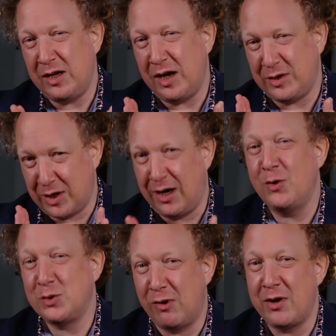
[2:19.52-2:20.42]
It's a
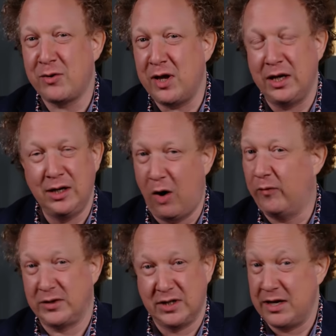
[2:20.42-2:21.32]
close run thing,
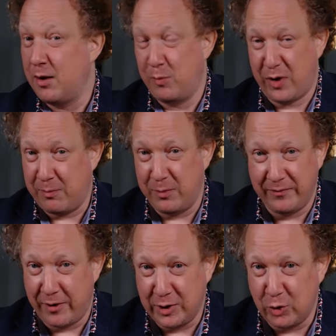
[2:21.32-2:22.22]
obviously. Bradman
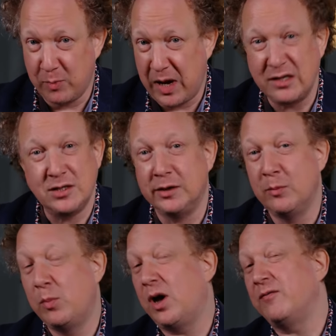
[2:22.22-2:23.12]
very good at batting.
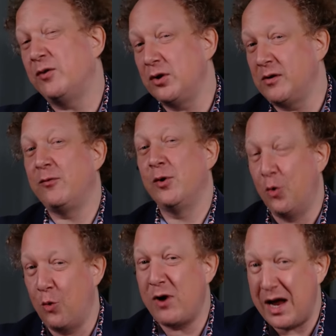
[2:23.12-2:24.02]
But if you're looking for an
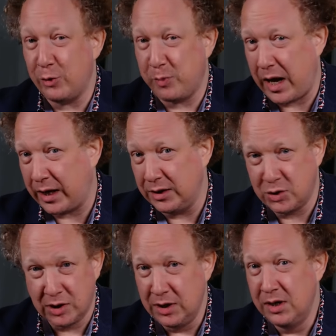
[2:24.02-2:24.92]
all-round
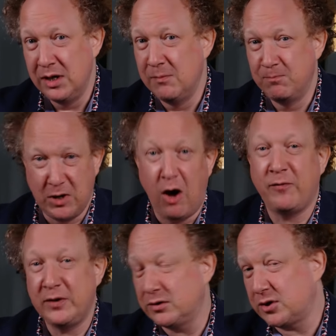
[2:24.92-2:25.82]
package,
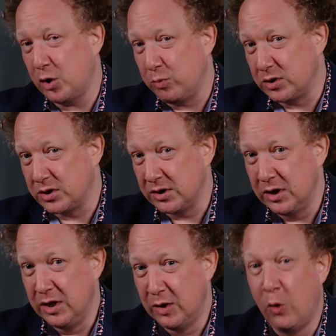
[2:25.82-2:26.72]
Garfield Sobers
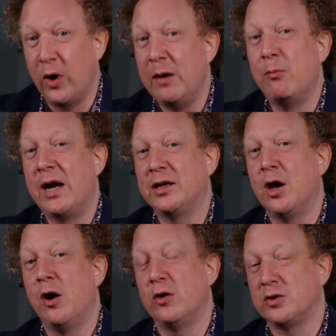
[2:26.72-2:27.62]
or Imran
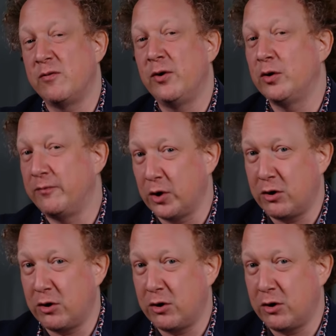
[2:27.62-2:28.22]
Khan. So if you're looking for a